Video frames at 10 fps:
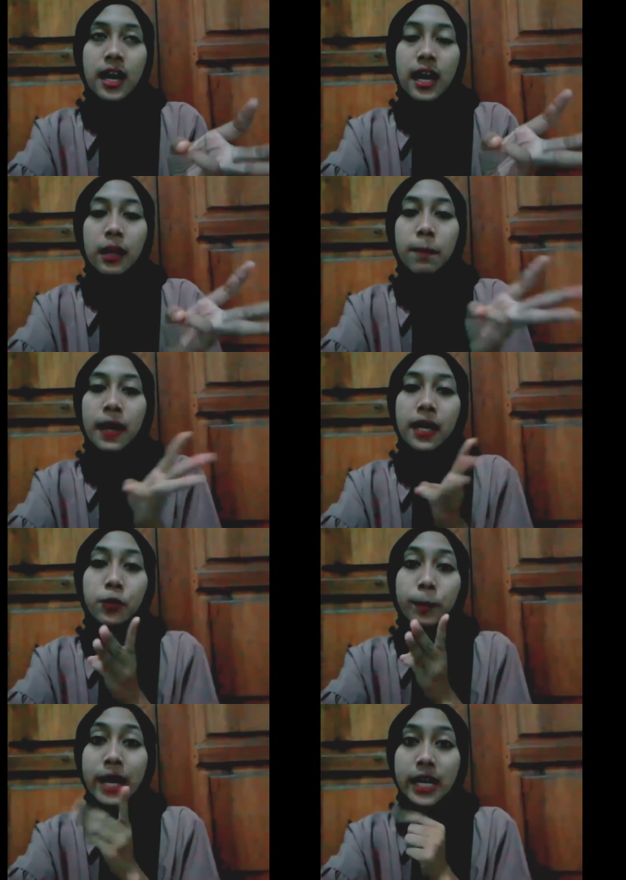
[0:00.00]

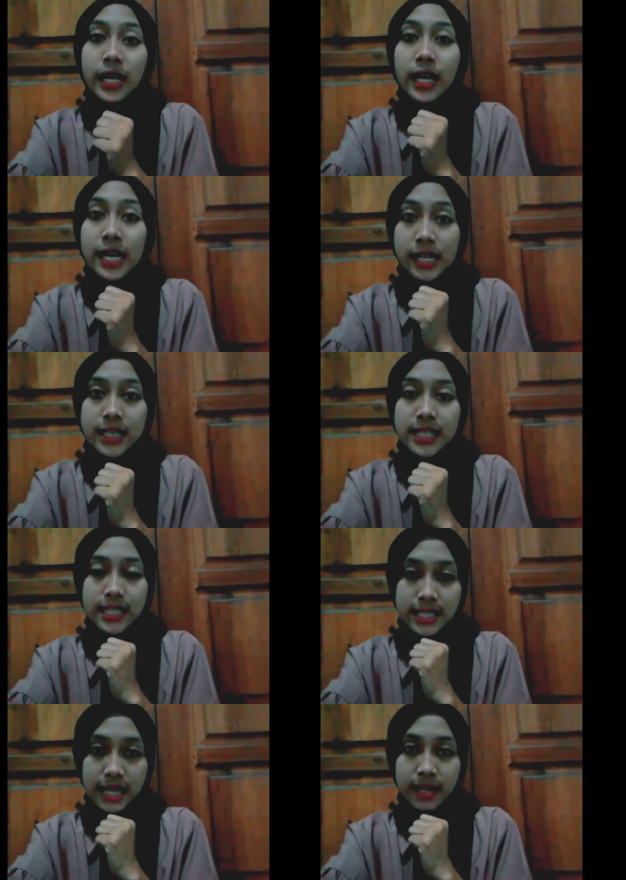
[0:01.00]
alphanumeric
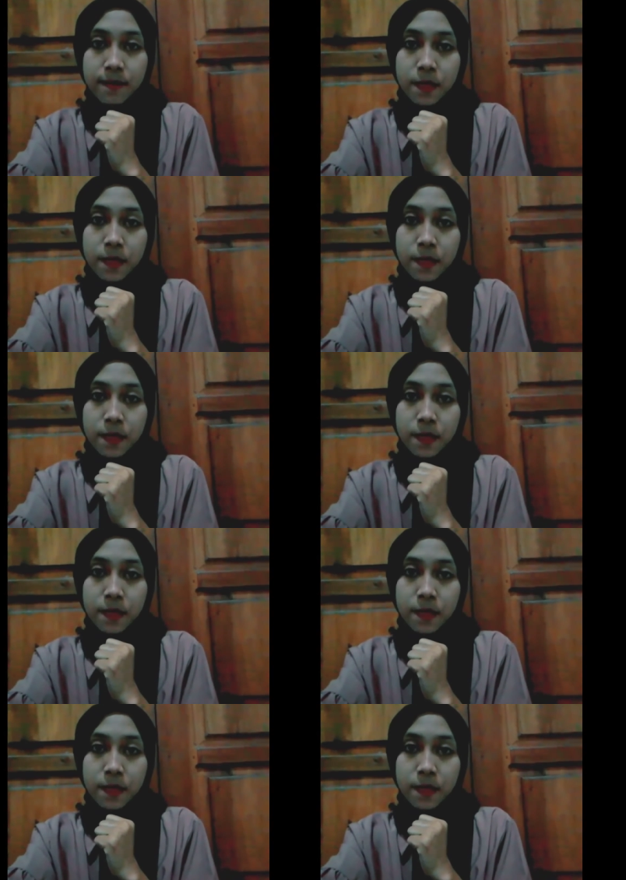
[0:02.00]
characteristic.